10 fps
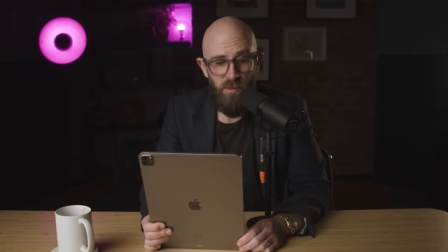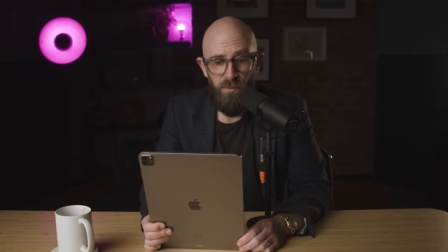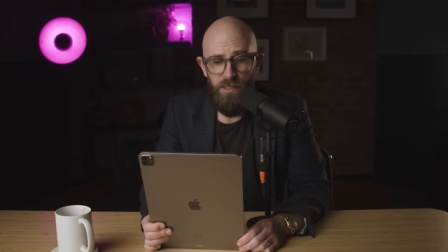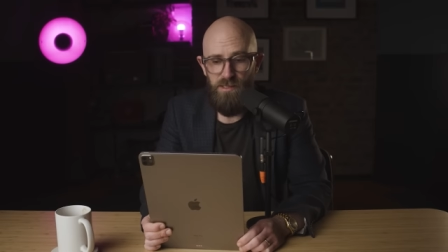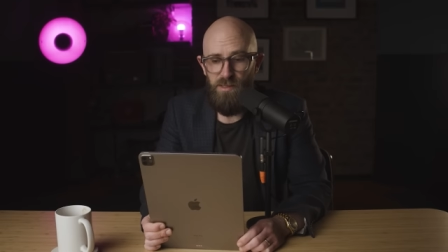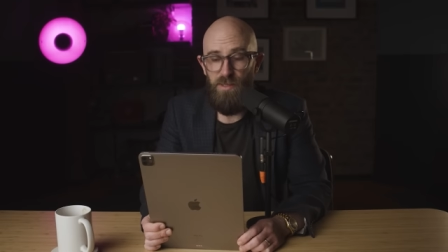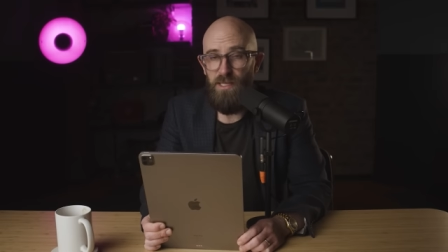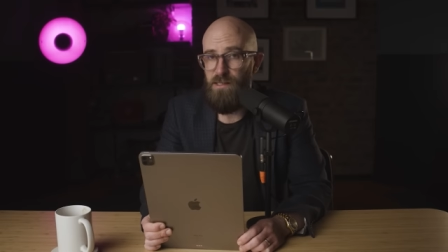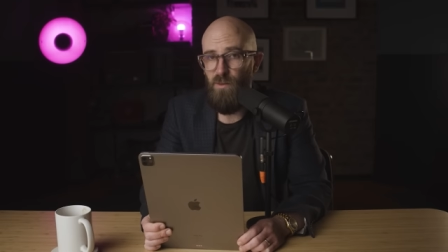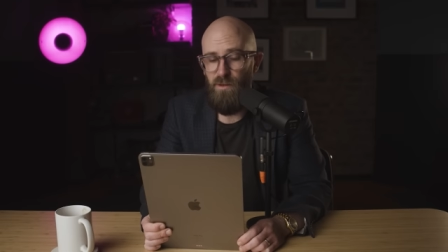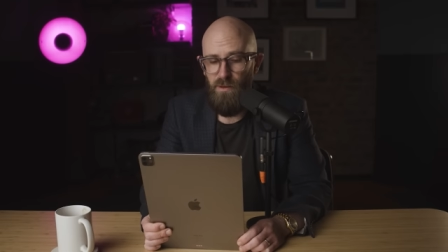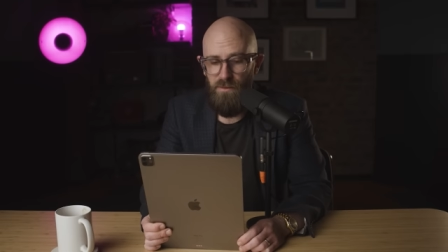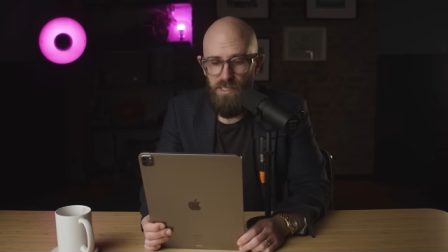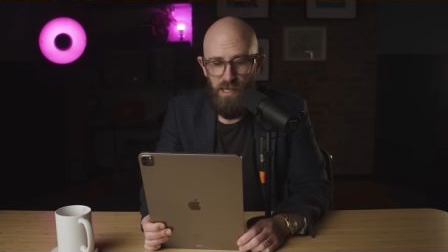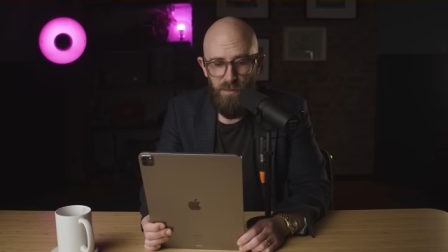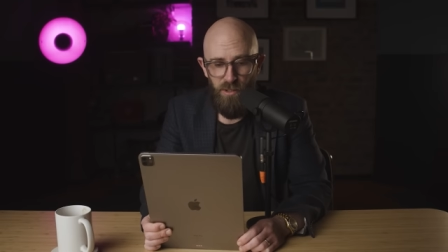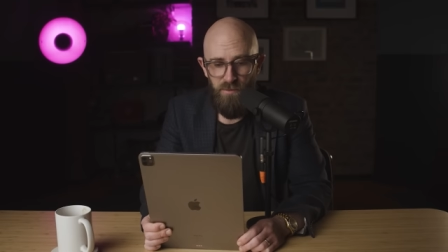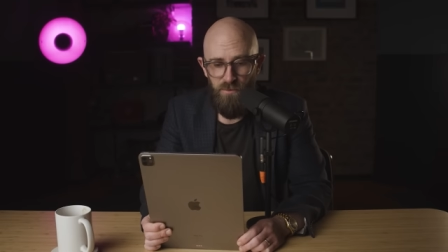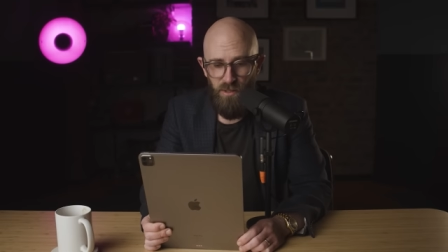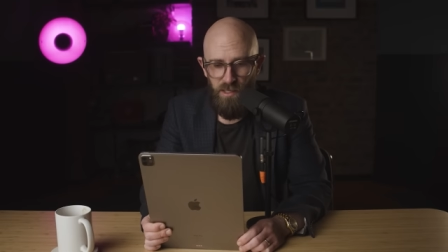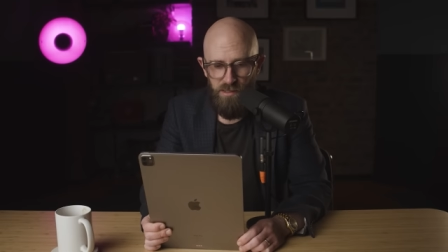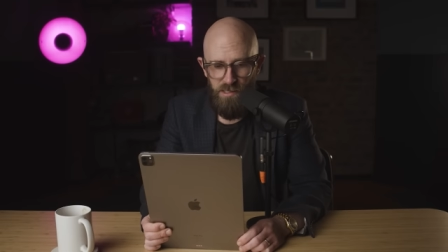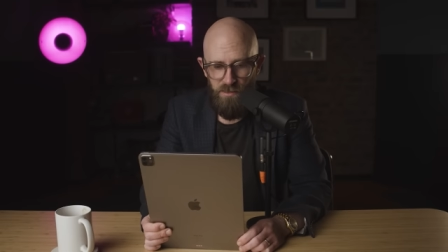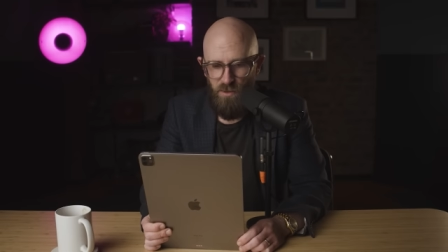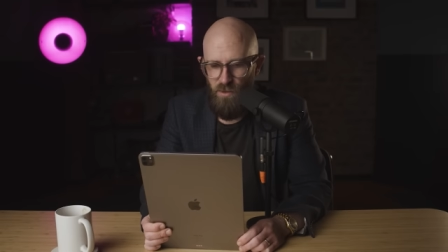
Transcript: is almost as big as the one for FDA-approved drugs.